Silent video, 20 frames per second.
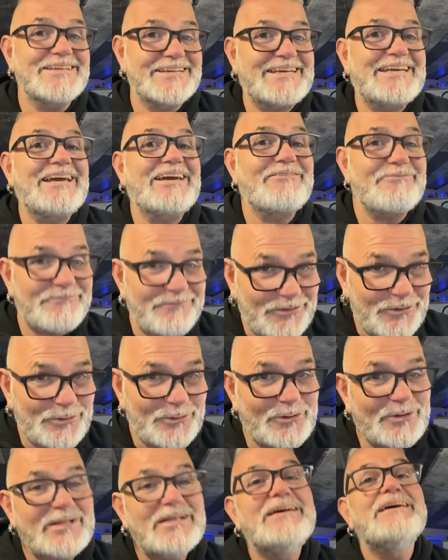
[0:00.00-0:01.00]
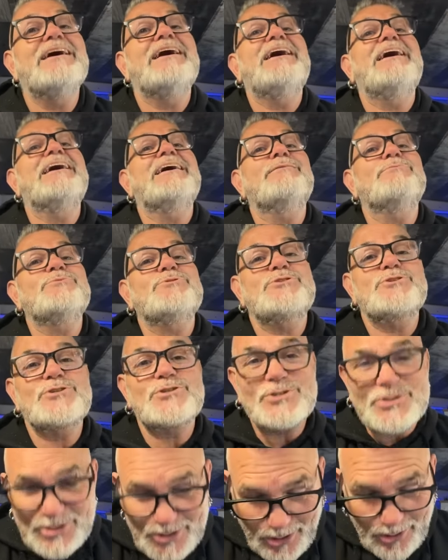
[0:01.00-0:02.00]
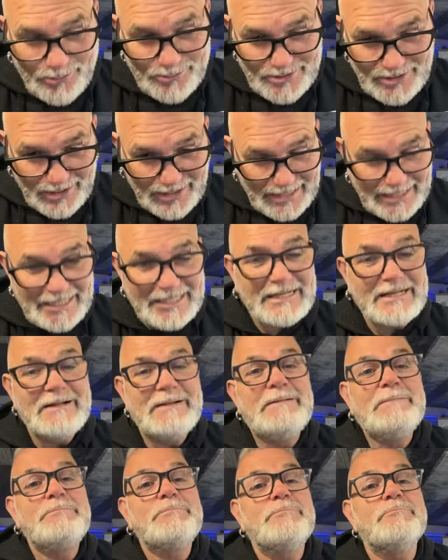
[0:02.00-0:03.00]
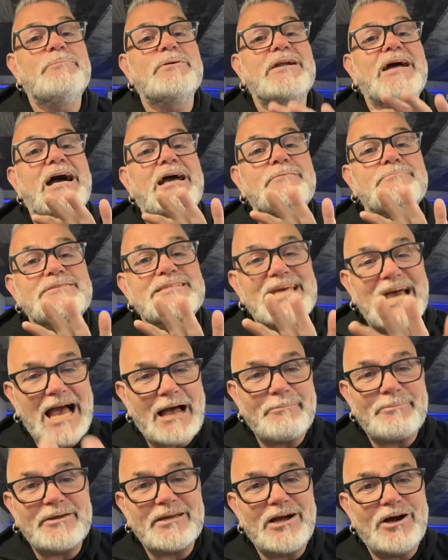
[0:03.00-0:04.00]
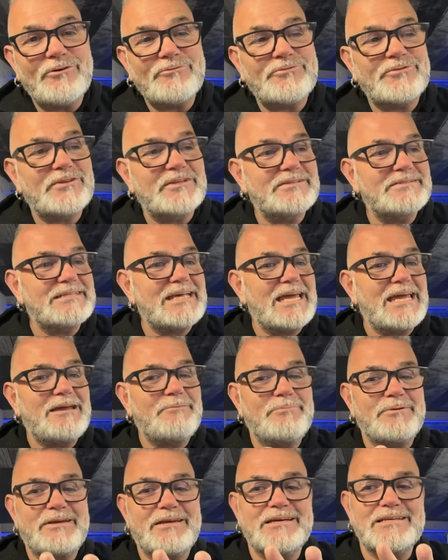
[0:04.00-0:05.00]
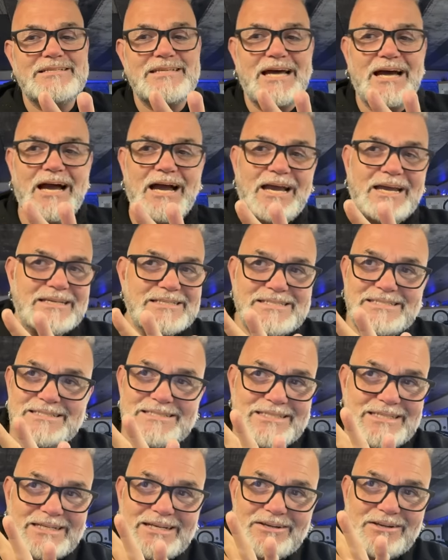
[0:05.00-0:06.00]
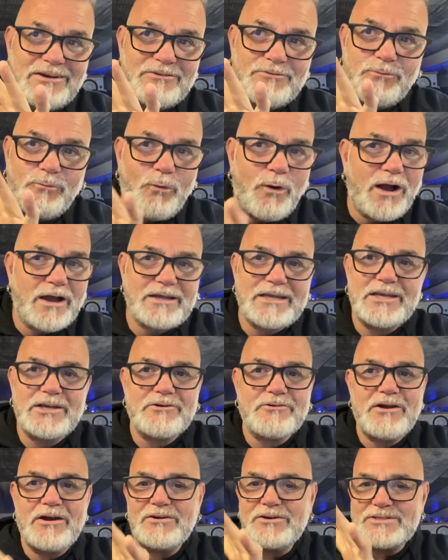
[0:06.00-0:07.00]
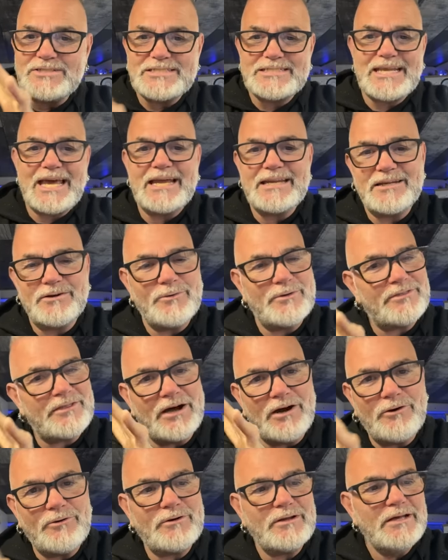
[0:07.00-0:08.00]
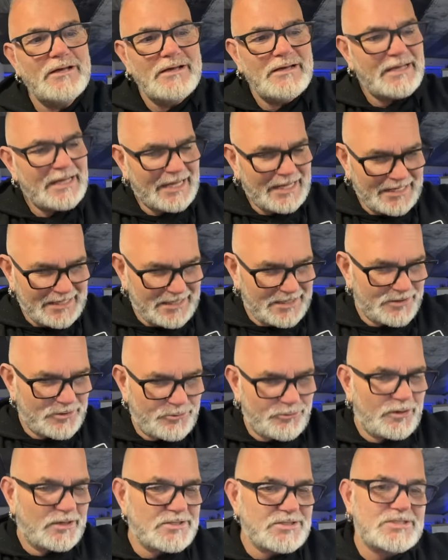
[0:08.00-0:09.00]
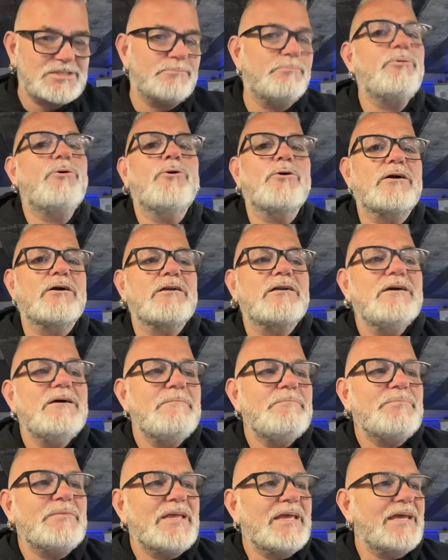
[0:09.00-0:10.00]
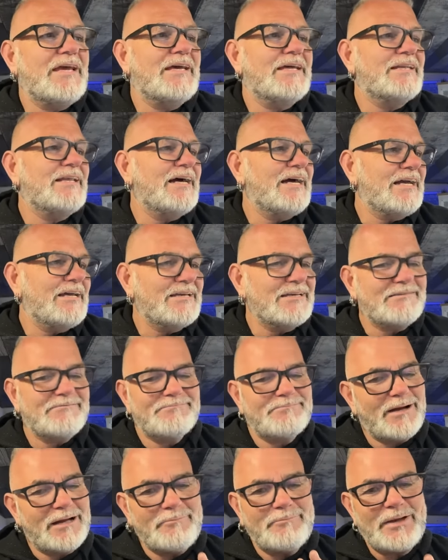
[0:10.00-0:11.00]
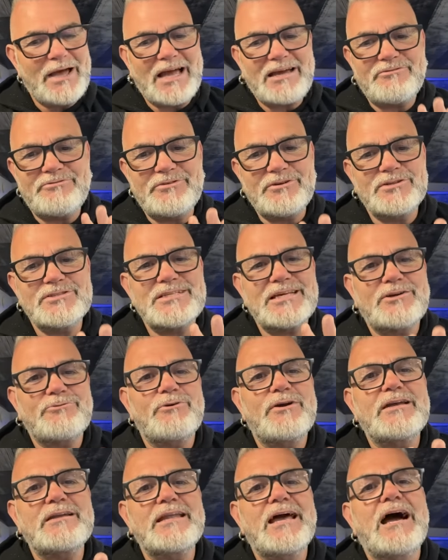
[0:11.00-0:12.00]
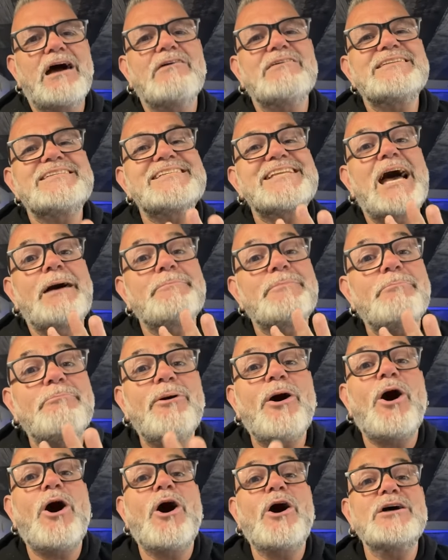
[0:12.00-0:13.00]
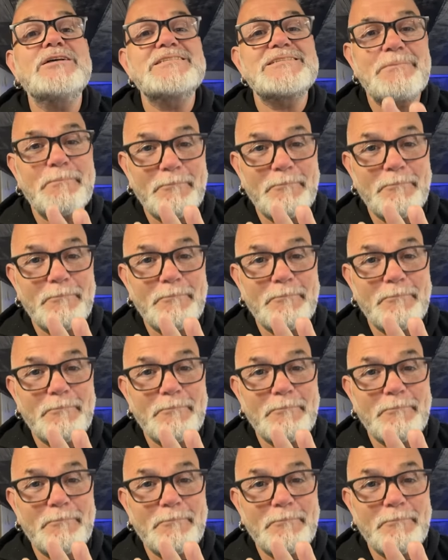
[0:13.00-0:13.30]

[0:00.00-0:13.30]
to get fuel. I am stoked on it. But I am tapping out for the day because I did enough walking around and standing without any crutch support and I my back feels like right now it's time to pause